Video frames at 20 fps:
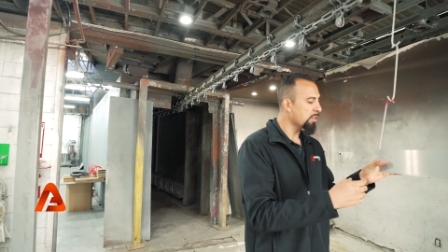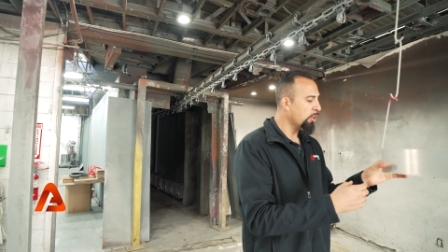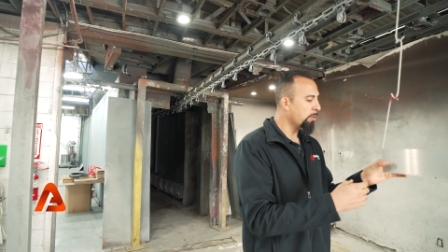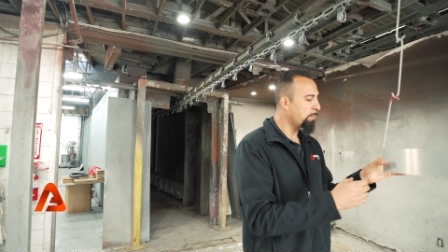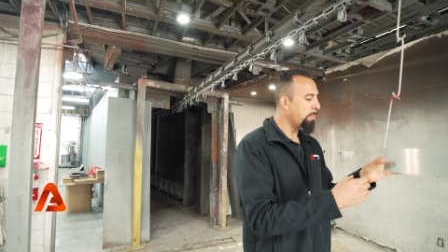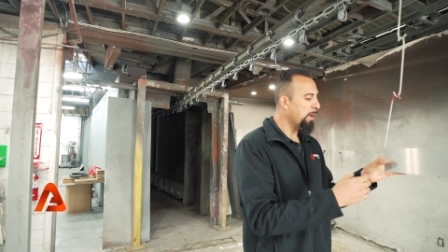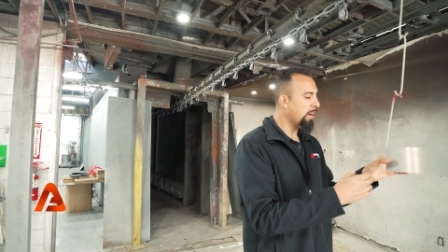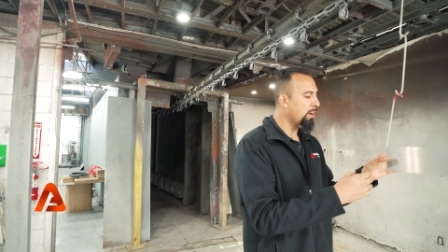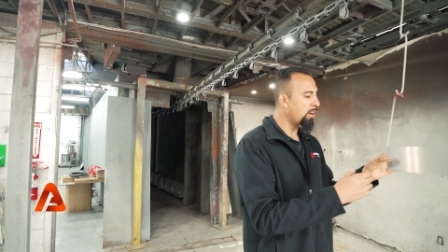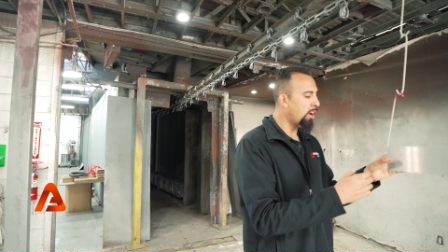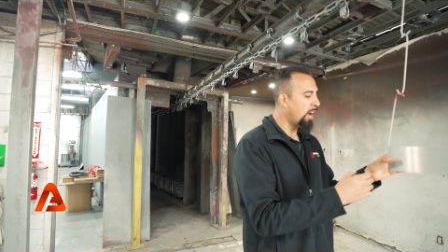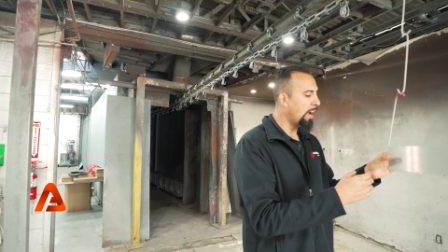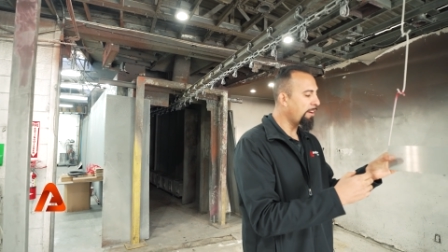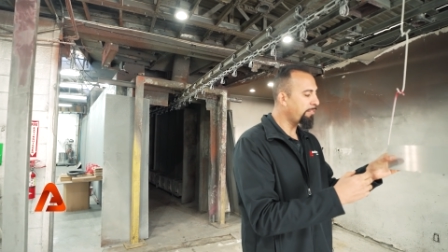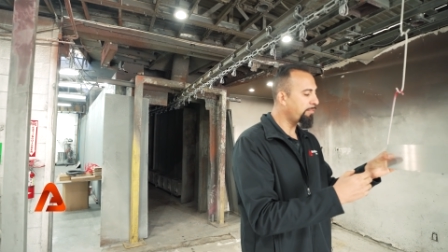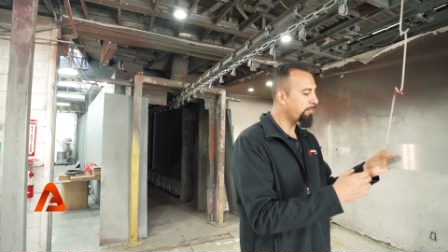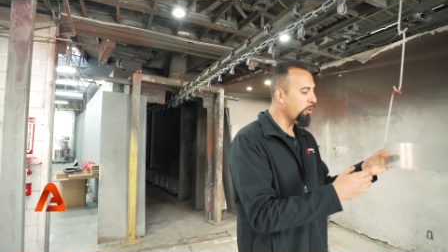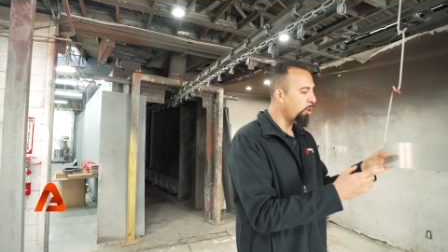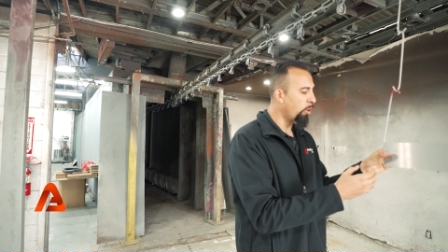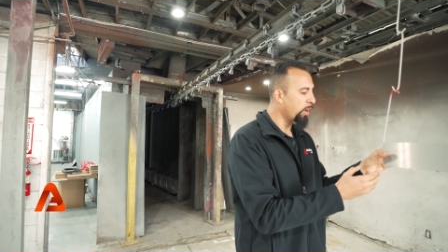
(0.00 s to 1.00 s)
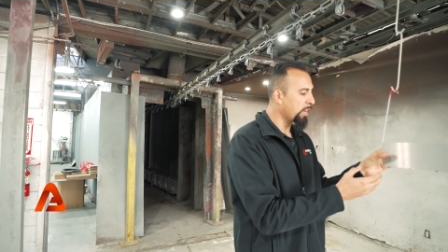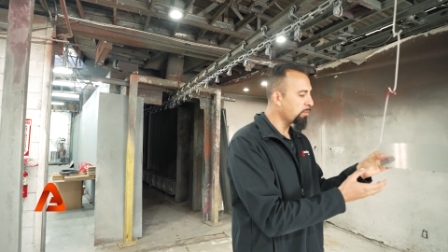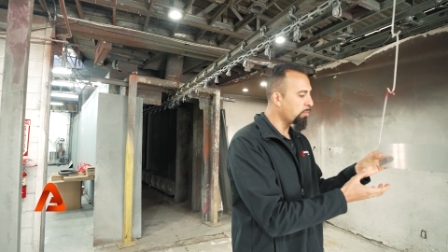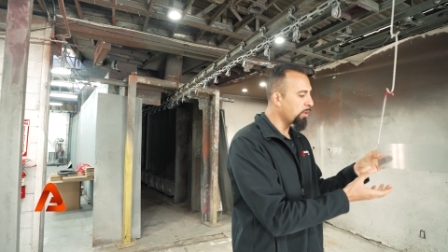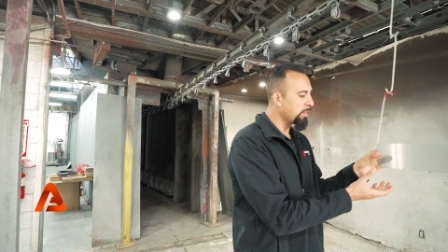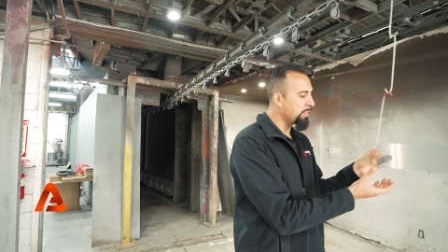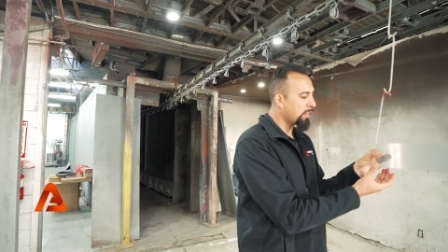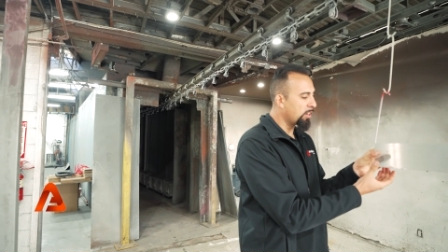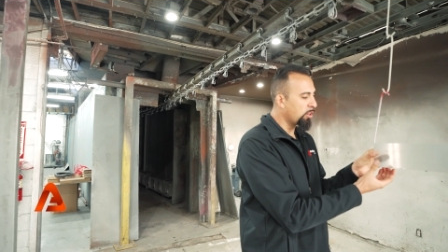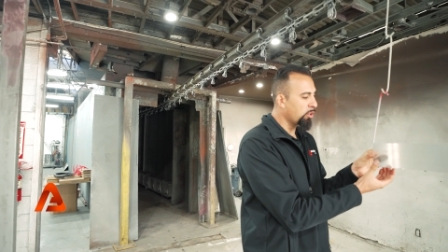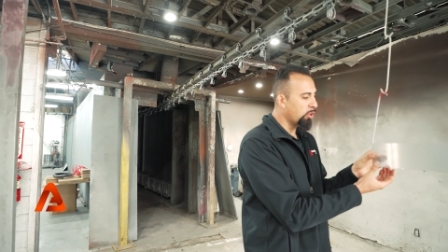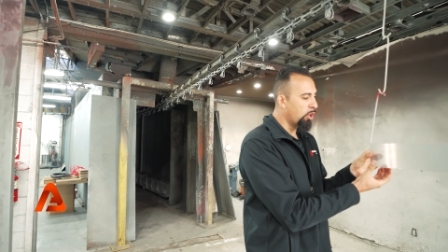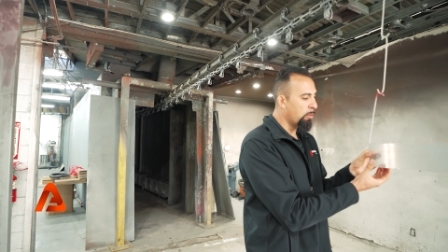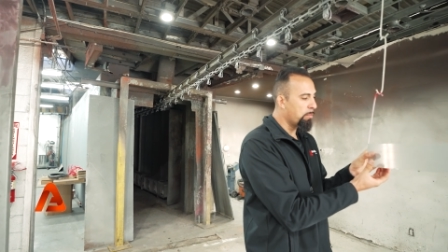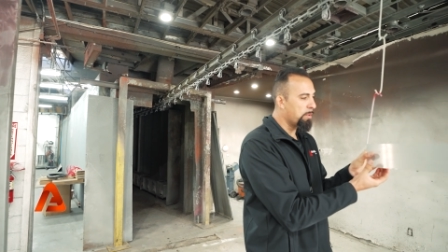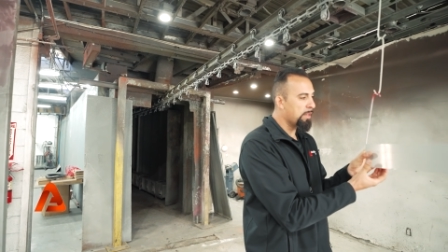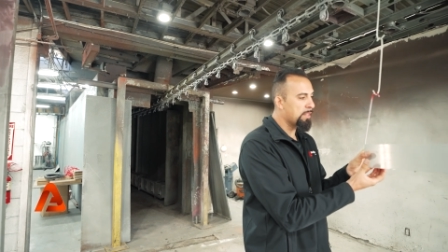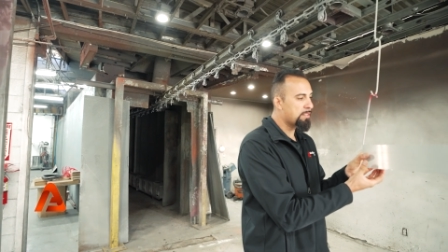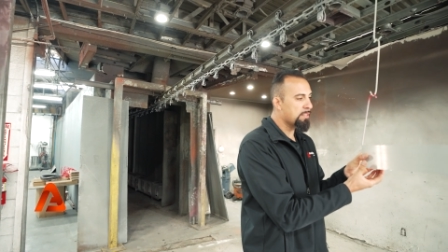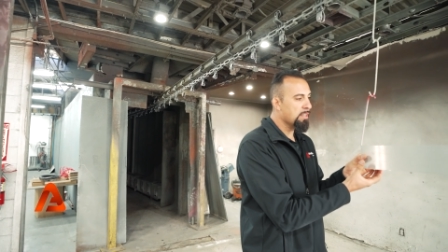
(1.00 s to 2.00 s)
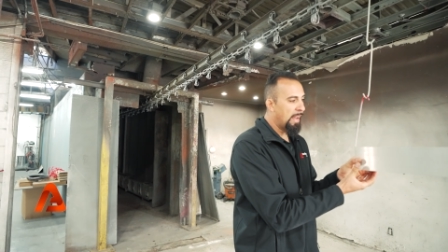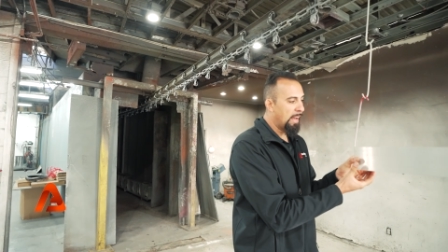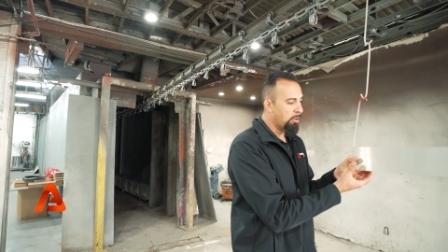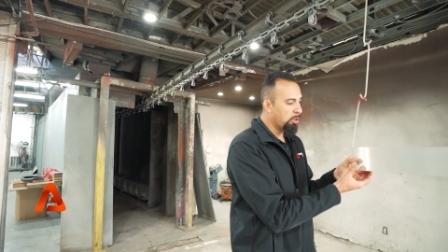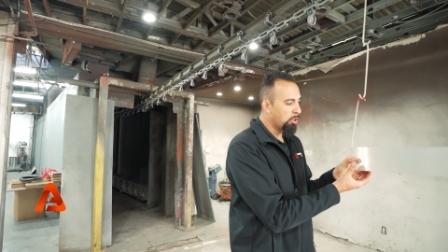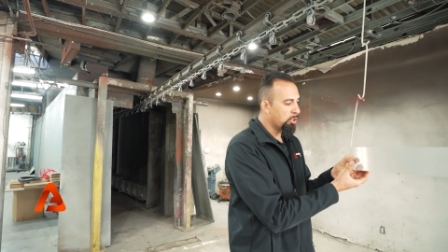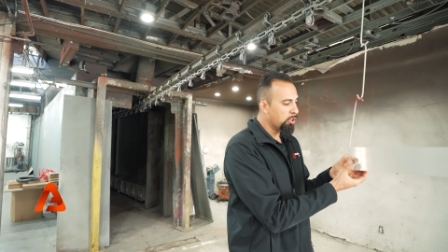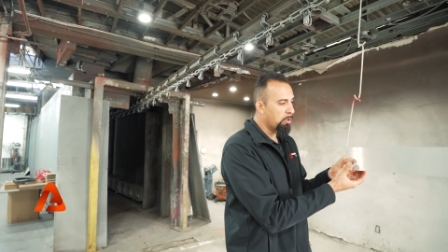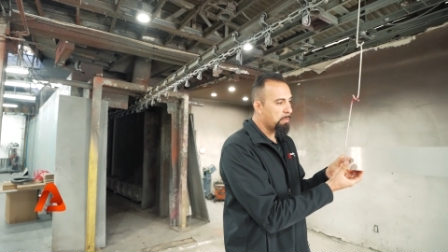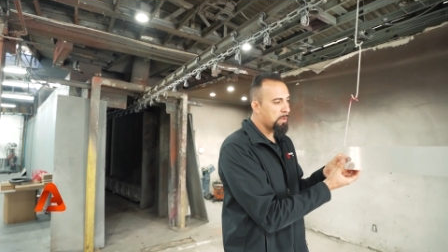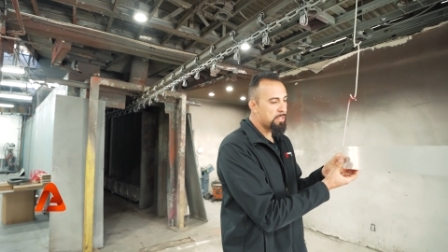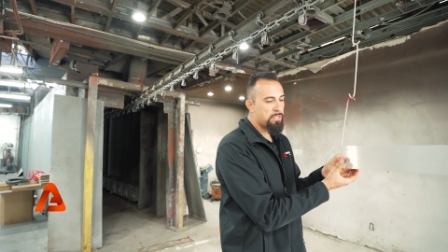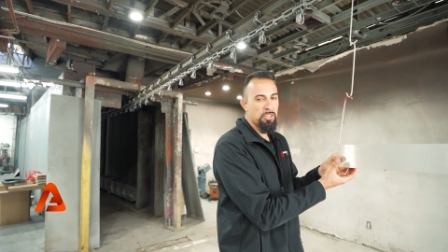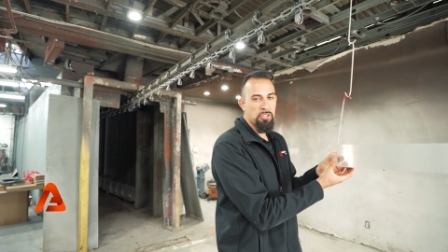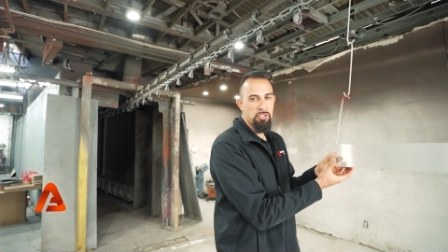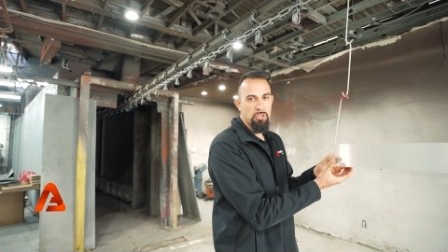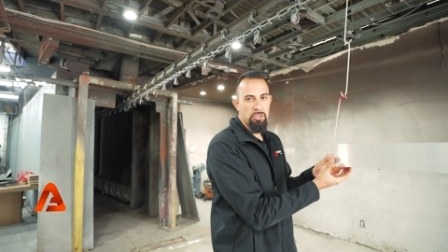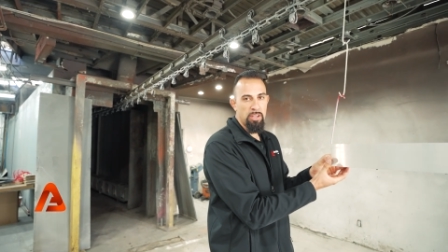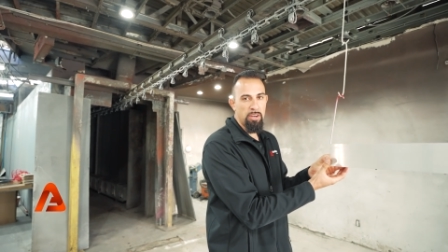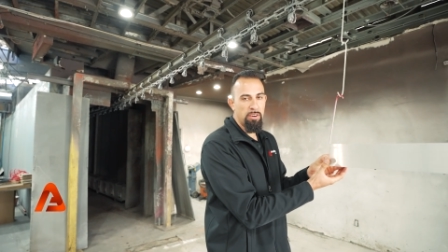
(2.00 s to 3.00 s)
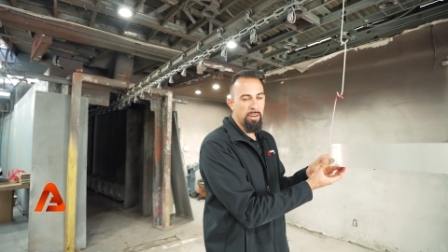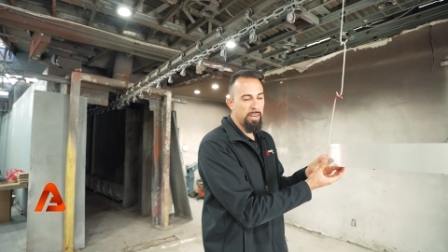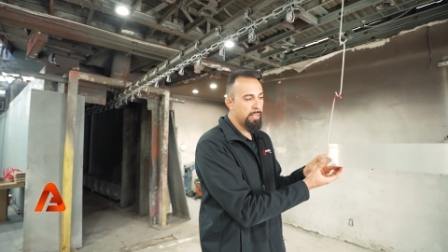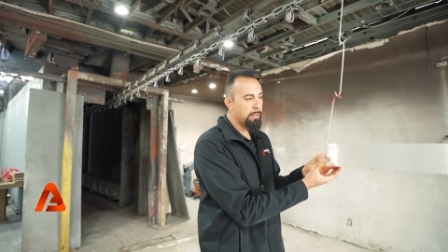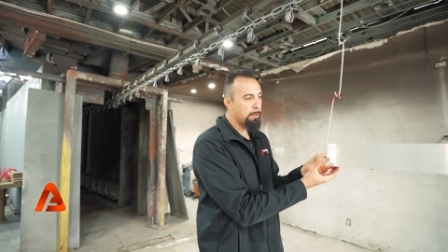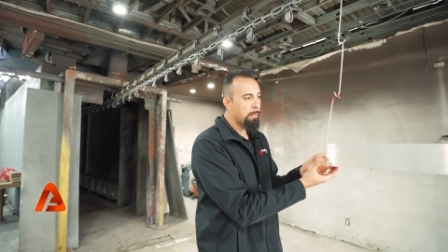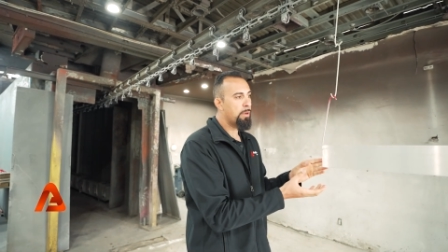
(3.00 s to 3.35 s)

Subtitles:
You're better off going with the ALU Globus engineering